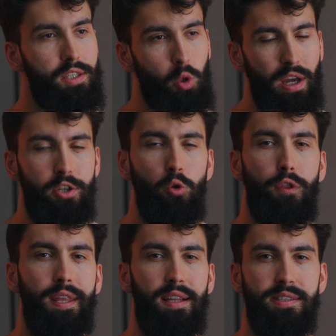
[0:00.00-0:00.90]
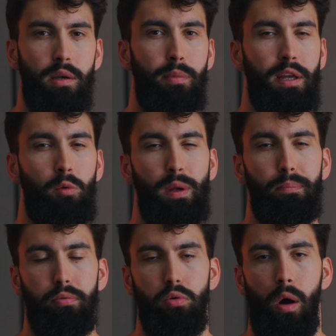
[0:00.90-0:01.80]
So I do think it's something we
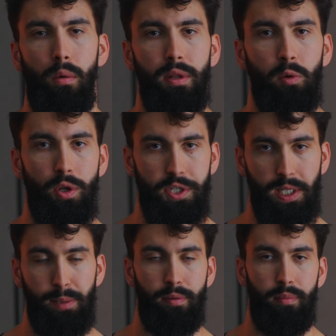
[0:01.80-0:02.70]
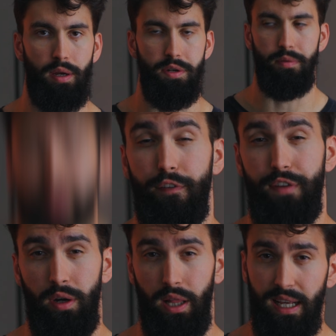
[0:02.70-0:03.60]
probably want to keep in mind. At the
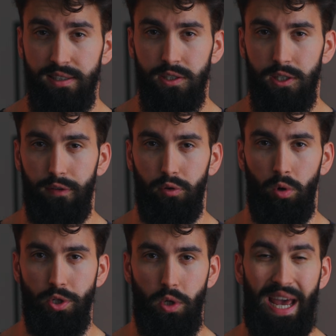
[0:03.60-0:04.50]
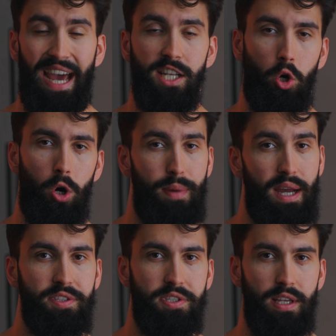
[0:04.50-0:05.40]
very least, if we want to hedge our
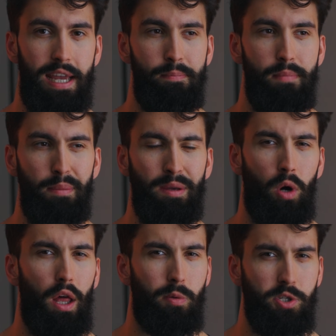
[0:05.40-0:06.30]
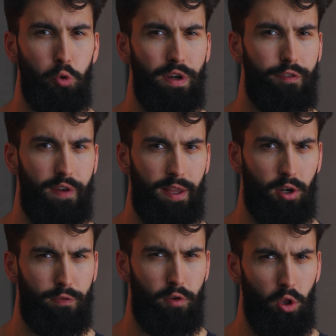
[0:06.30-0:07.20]
bets, it may be worth reserving
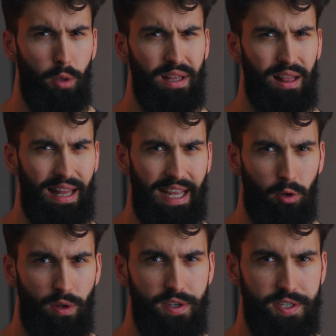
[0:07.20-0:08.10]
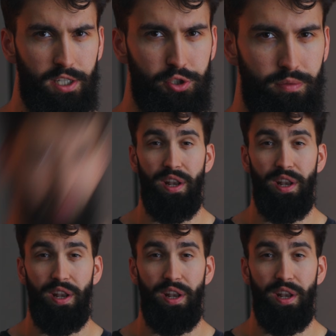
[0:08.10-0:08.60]
failure for a little bit later in the session.